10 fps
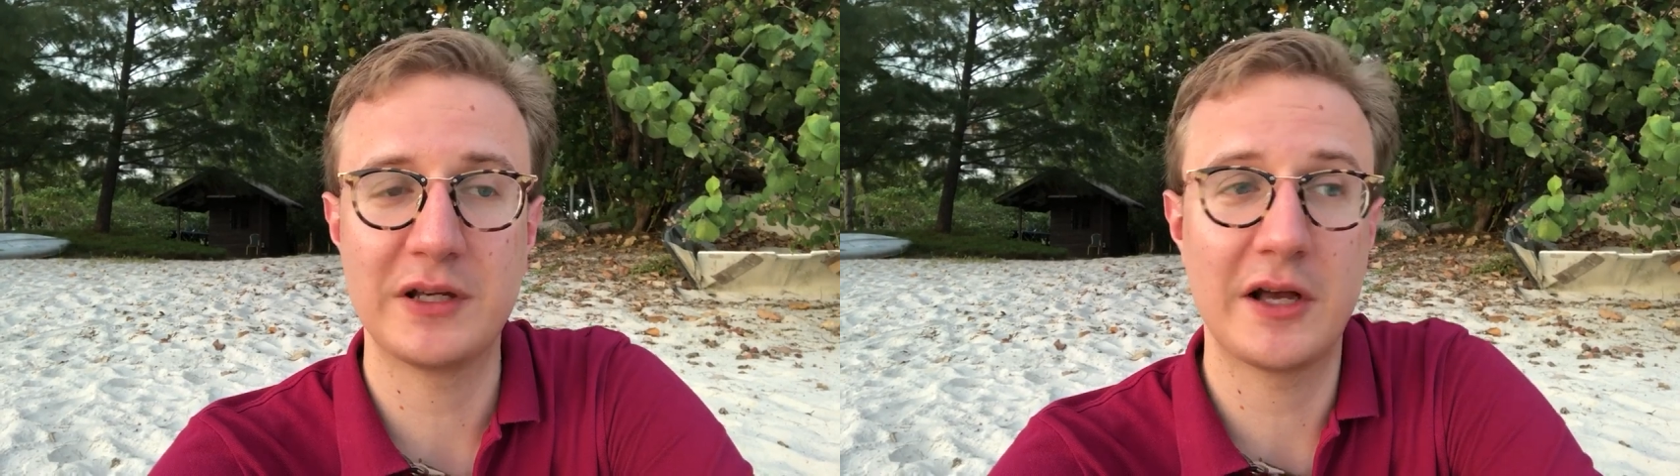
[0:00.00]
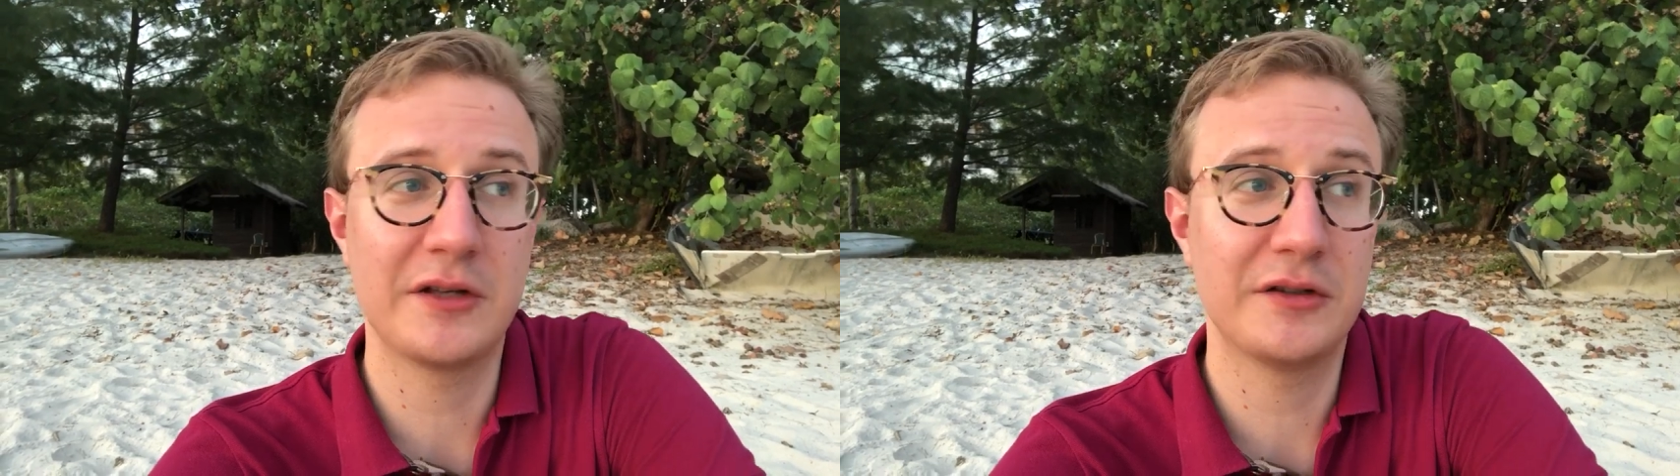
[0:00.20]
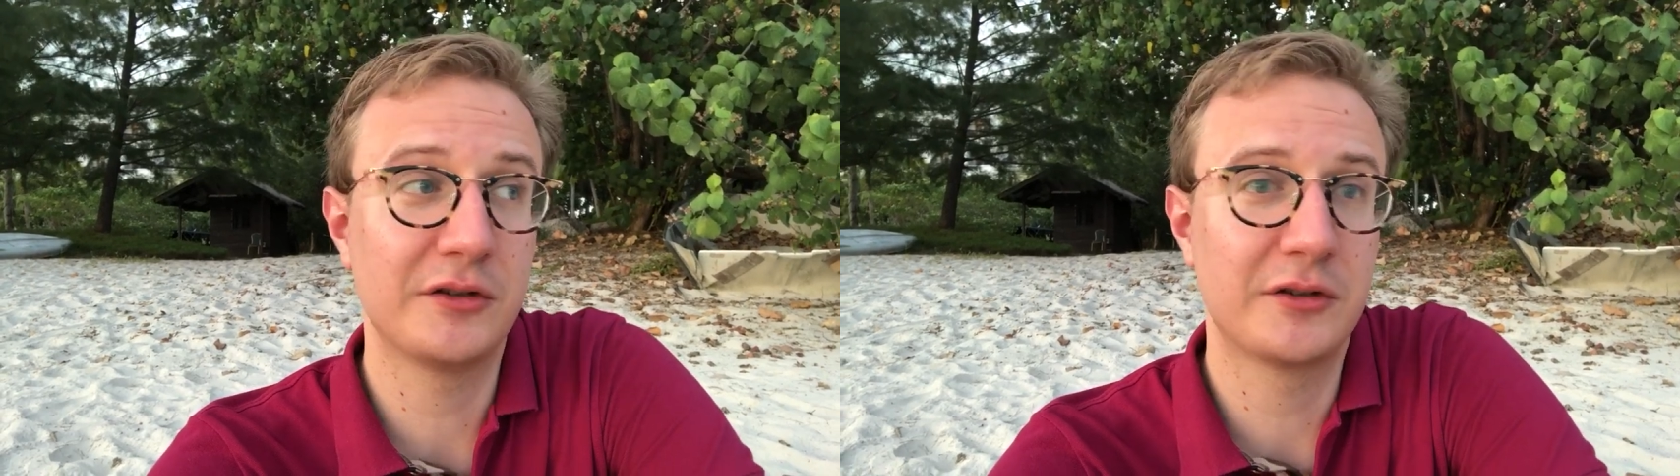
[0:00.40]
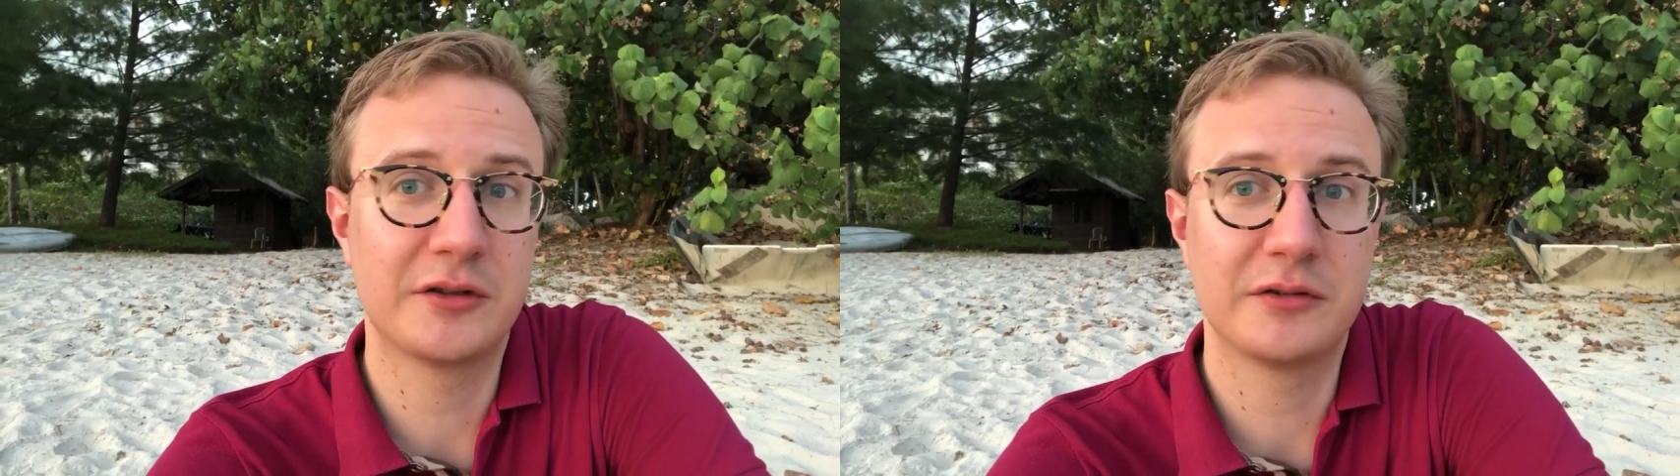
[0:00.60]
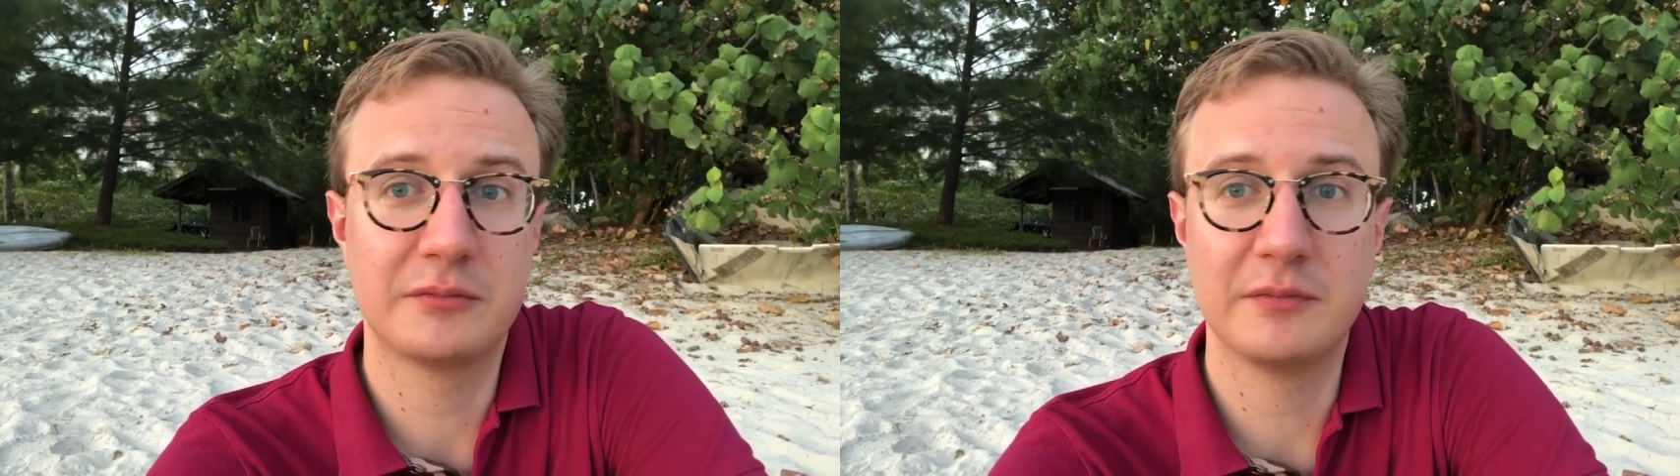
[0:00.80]

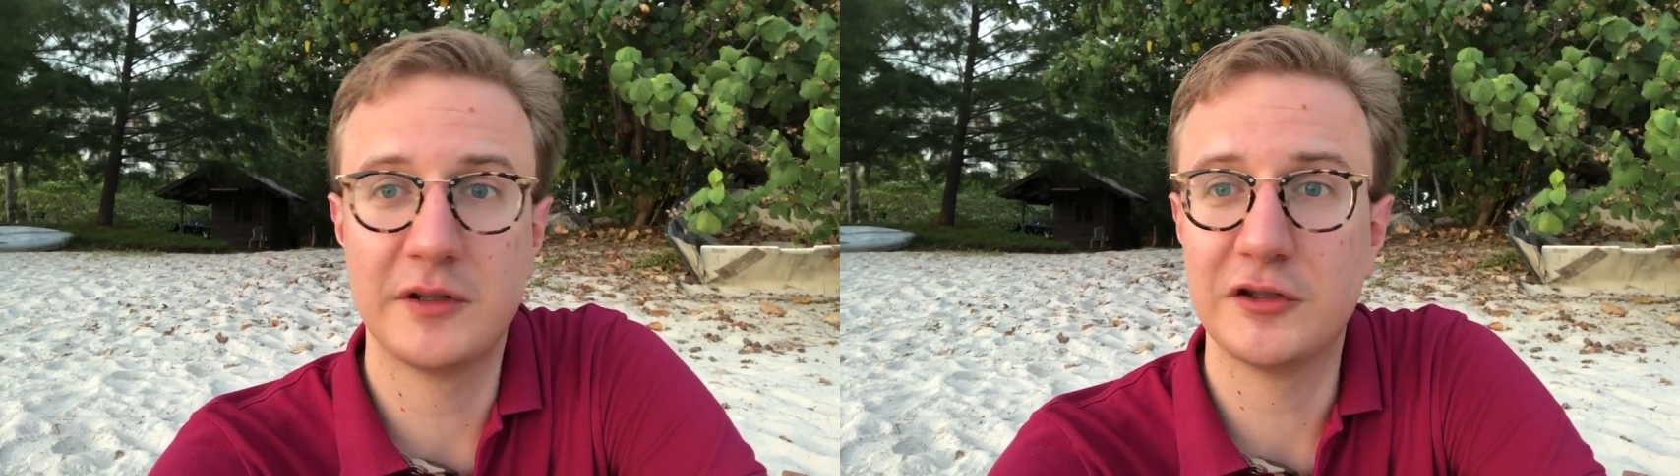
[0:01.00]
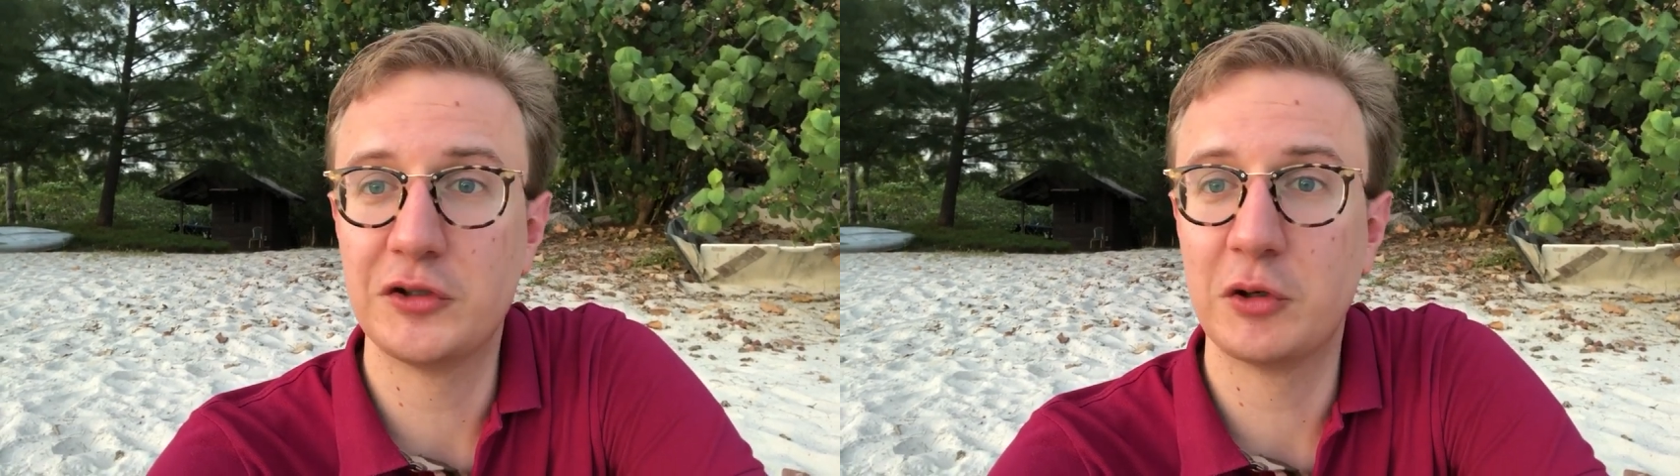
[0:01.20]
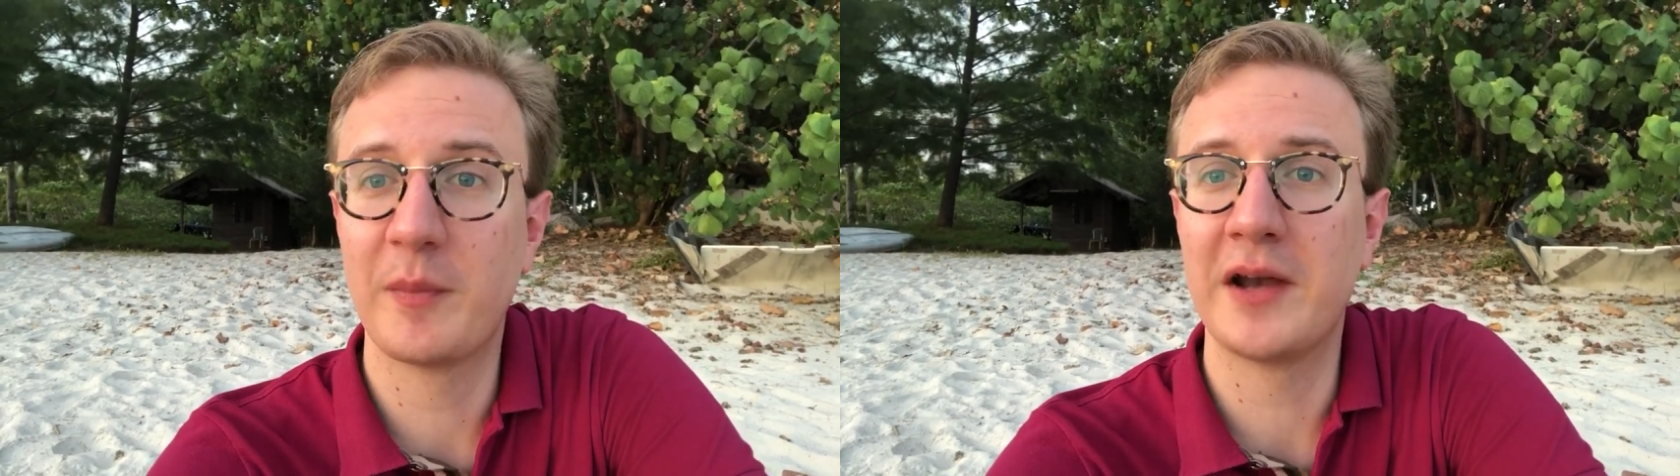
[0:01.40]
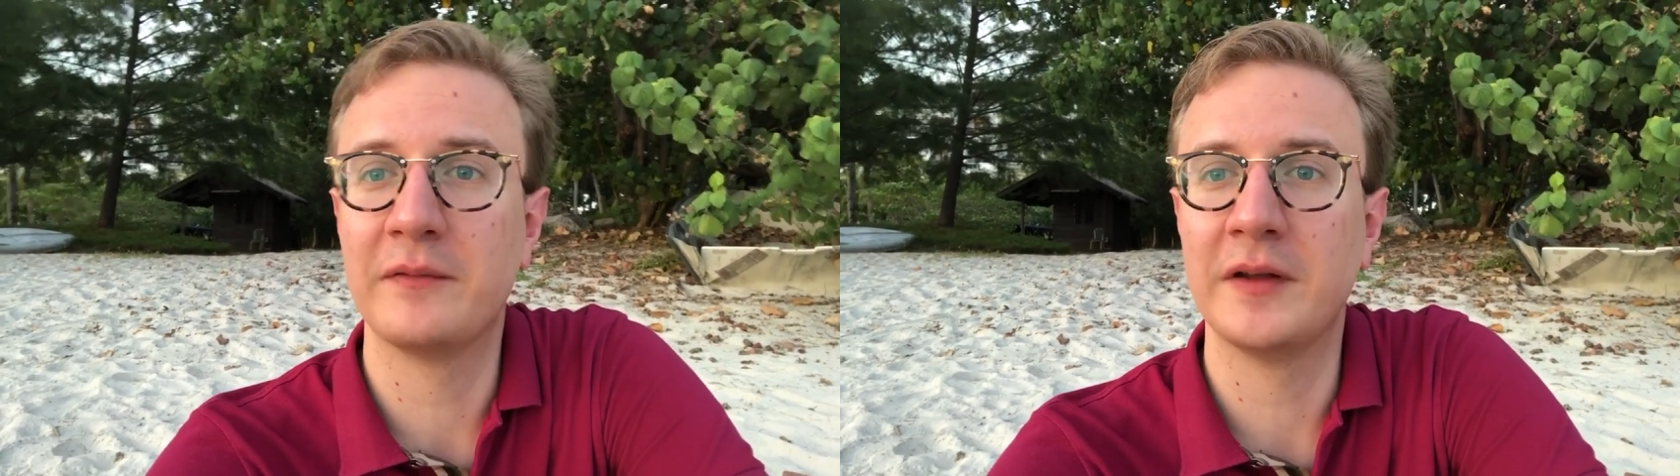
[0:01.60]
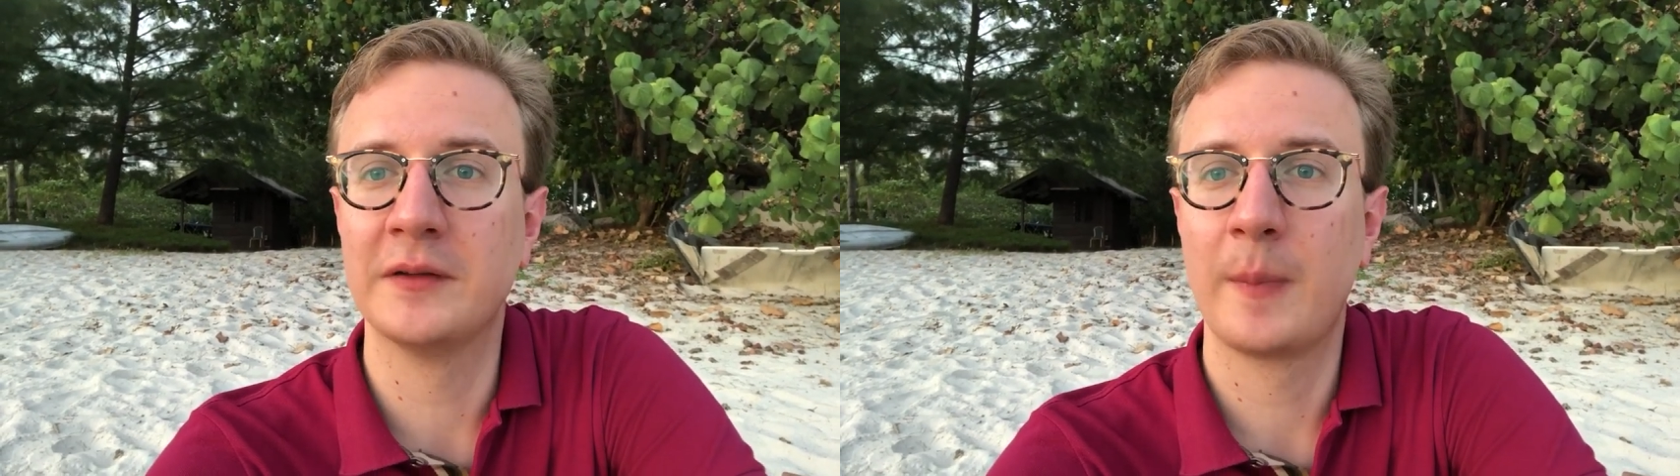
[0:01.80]
because it's your
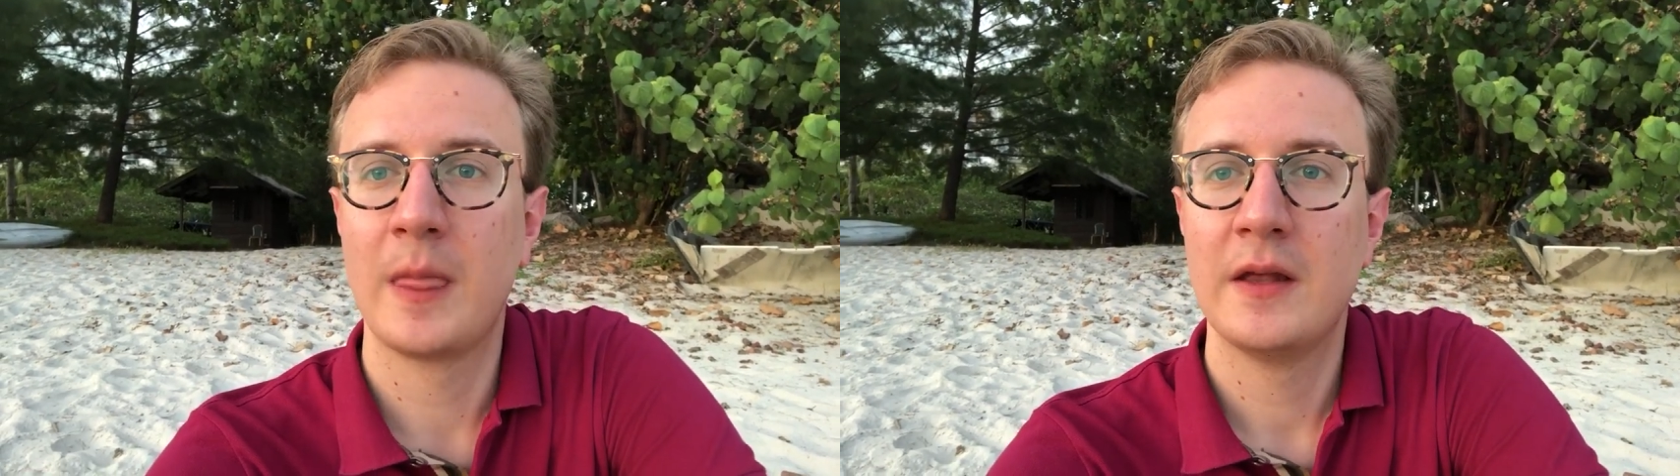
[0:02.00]
benefit.